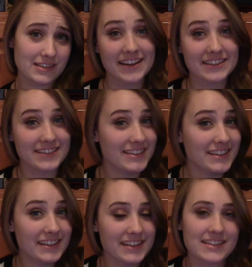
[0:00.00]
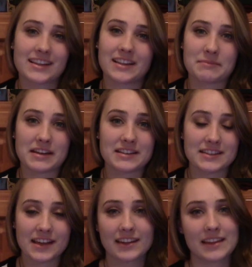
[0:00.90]
I did excel in my
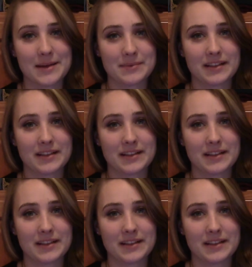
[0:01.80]
design lab